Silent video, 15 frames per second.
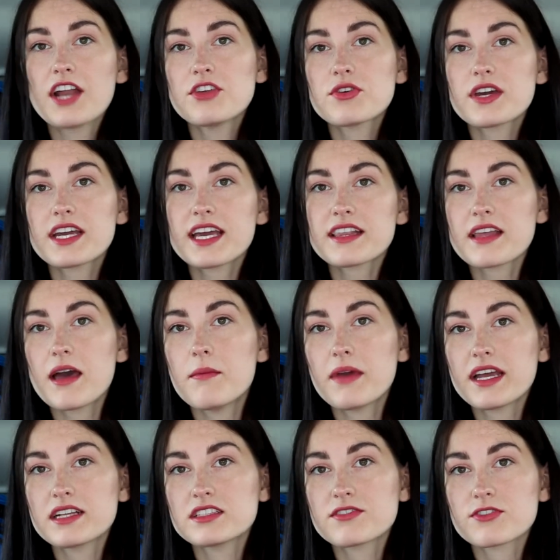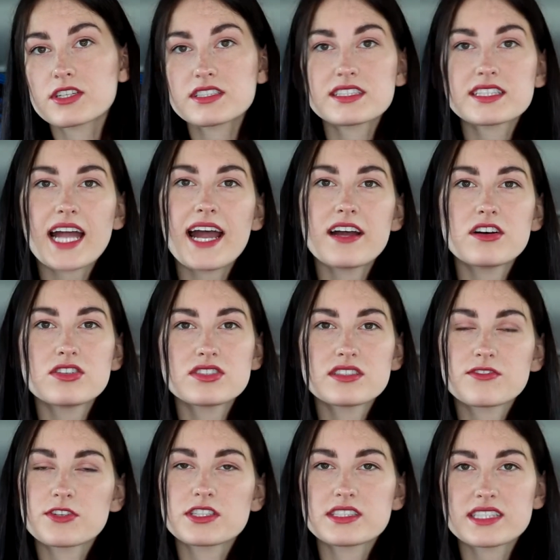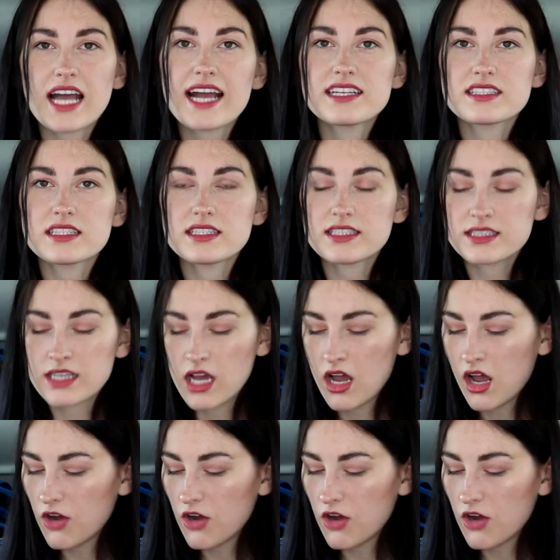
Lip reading: and you can get them in different styles, different sizes.